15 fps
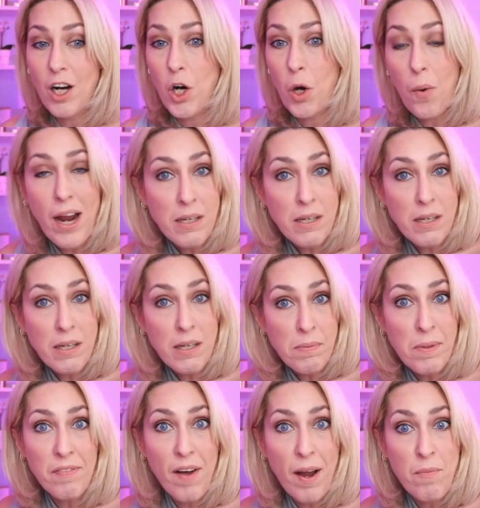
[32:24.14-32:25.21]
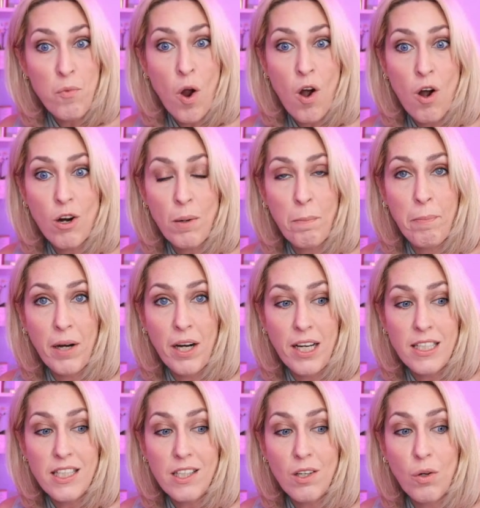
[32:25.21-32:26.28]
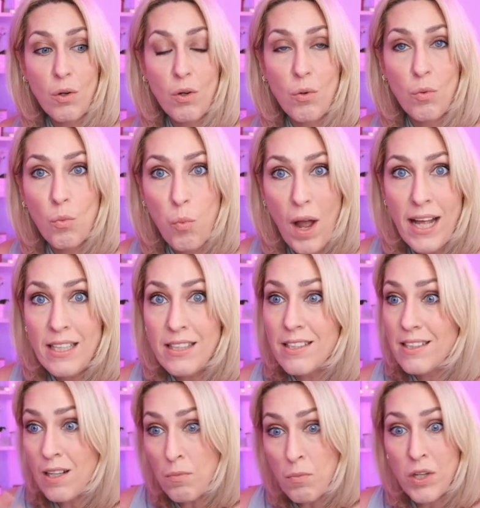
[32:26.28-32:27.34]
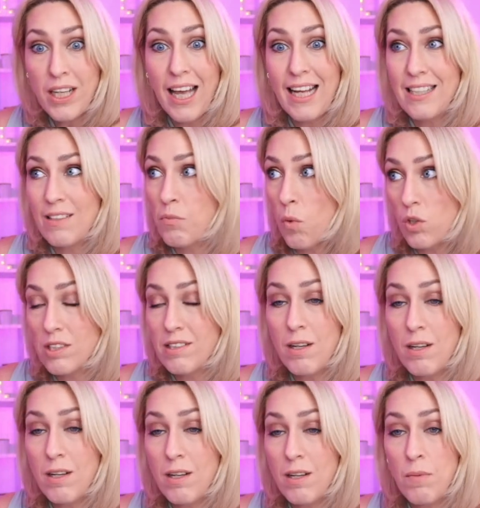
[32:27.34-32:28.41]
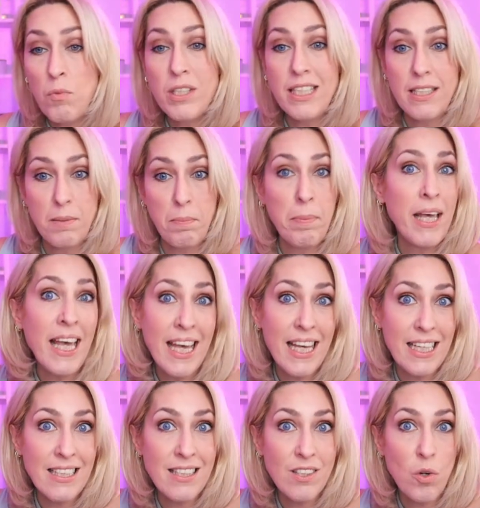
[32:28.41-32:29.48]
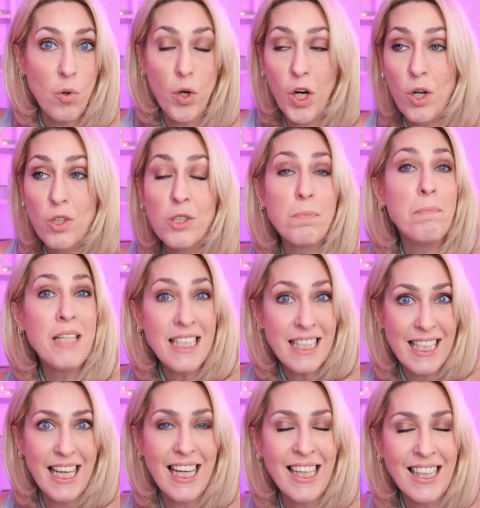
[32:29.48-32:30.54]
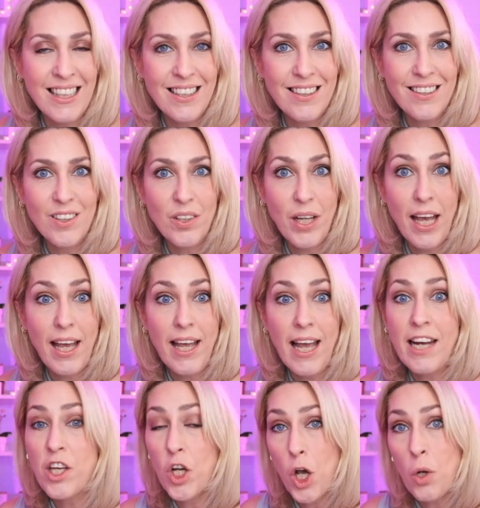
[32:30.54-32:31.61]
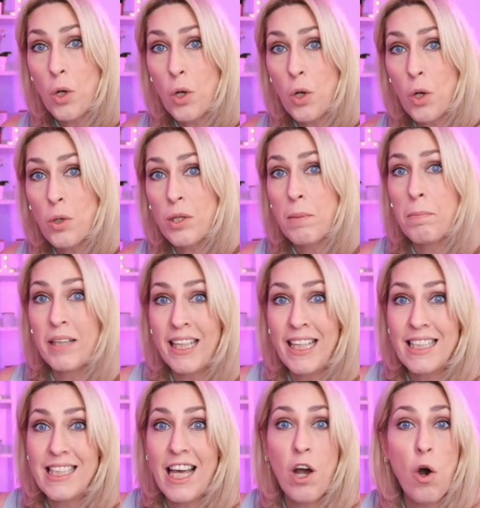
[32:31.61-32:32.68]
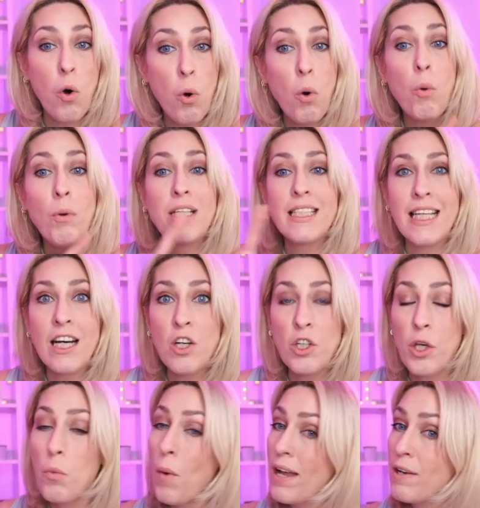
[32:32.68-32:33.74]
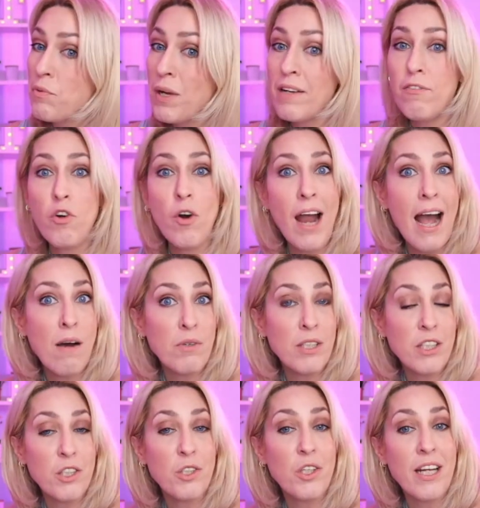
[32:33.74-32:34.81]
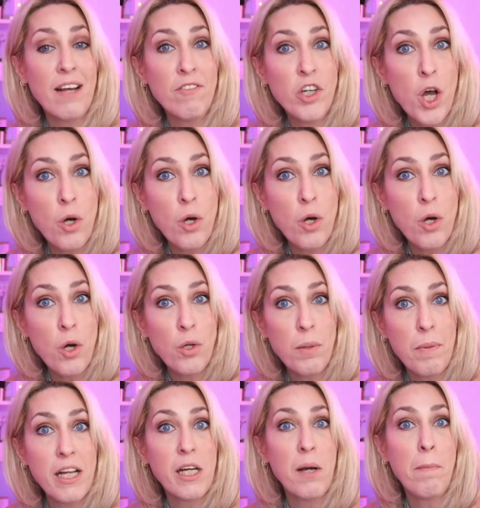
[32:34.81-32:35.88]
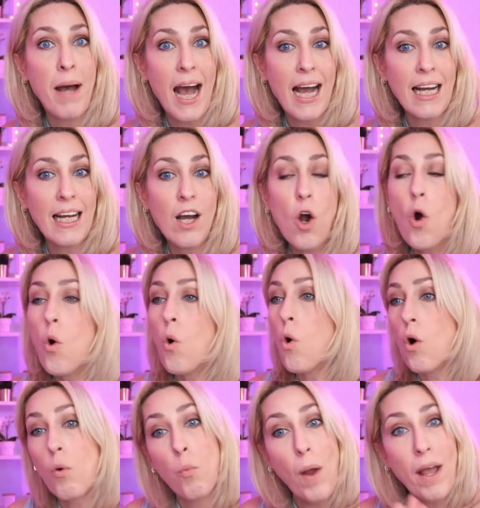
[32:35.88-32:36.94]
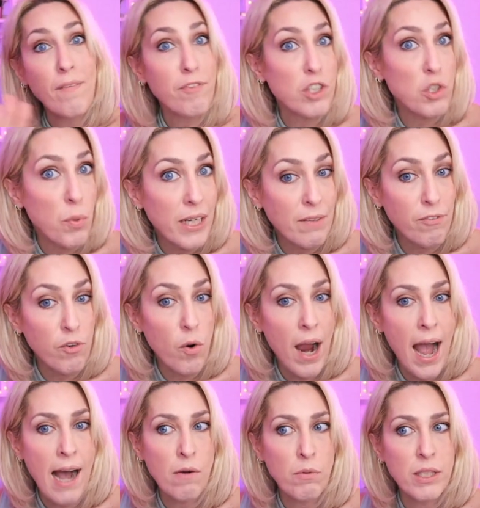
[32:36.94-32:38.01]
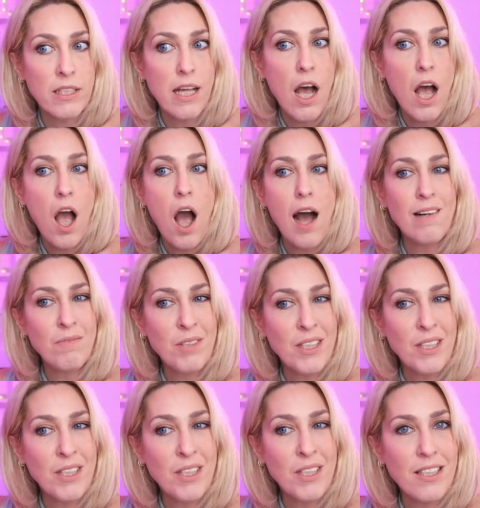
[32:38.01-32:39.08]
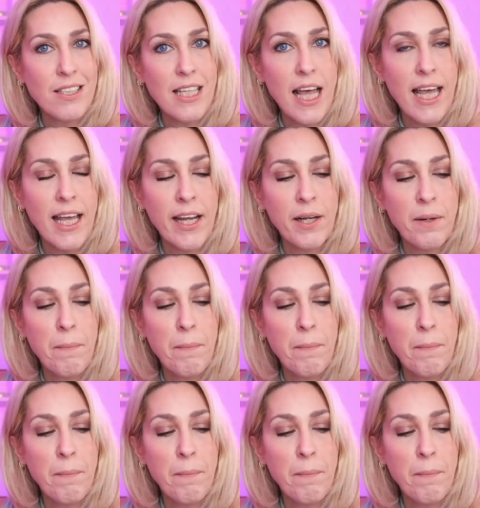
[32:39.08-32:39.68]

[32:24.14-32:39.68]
correct me if I'm wrong, but when someone disappears or goes missing, okay, and you go to the police, they always tell you wait 24 hours because you never know, they might come back, or wait for 24 hours. I'm just saying,